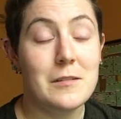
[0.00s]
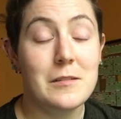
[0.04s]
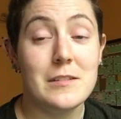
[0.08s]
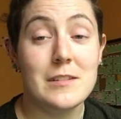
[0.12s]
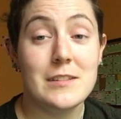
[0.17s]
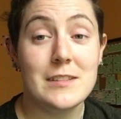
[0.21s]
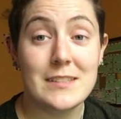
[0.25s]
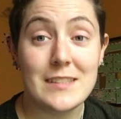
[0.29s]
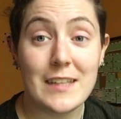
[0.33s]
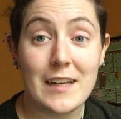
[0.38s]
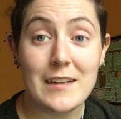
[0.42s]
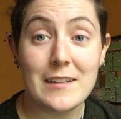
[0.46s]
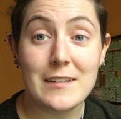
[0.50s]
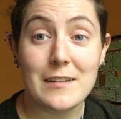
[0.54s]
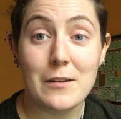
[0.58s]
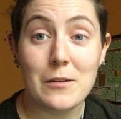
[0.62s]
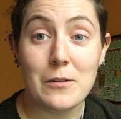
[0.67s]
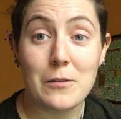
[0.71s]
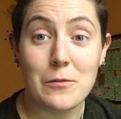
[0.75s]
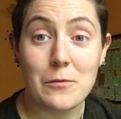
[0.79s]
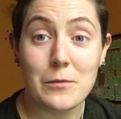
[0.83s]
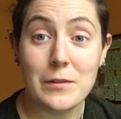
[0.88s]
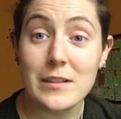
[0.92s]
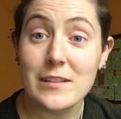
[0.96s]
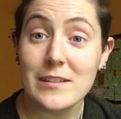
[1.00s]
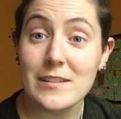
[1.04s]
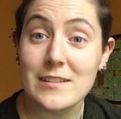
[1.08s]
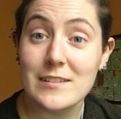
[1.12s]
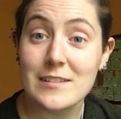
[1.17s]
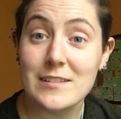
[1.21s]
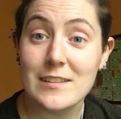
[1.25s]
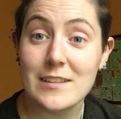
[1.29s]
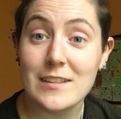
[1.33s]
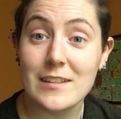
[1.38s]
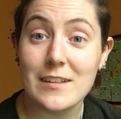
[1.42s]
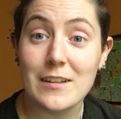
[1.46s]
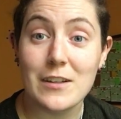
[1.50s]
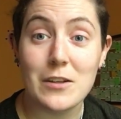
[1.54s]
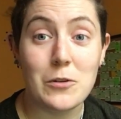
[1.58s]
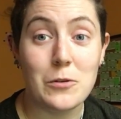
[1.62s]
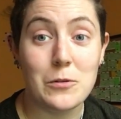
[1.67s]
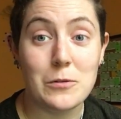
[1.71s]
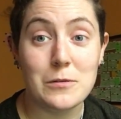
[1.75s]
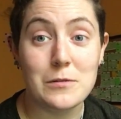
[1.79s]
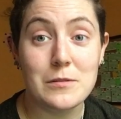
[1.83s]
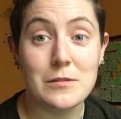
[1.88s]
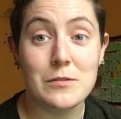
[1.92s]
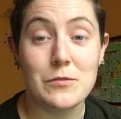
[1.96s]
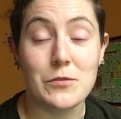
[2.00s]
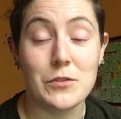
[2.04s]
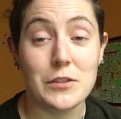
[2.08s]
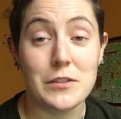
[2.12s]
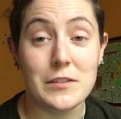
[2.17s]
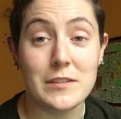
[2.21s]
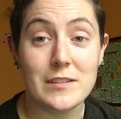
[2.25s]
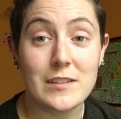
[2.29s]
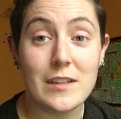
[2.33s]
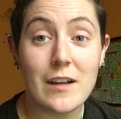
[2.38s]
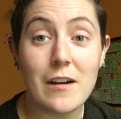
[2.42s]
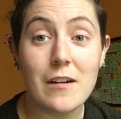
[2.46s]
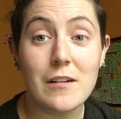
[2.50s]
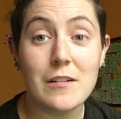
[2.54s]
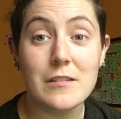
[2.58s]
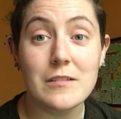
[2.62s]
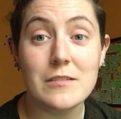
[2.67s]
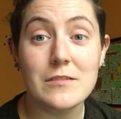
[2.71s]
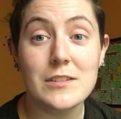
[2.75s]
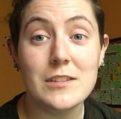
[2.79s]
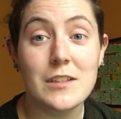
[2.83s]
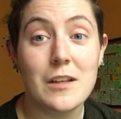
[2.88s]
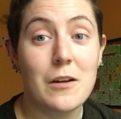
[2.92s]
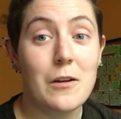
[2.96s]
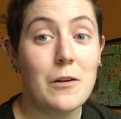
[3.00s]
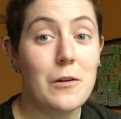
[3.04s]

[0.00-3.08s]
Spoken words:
set realistic goals for yourselves,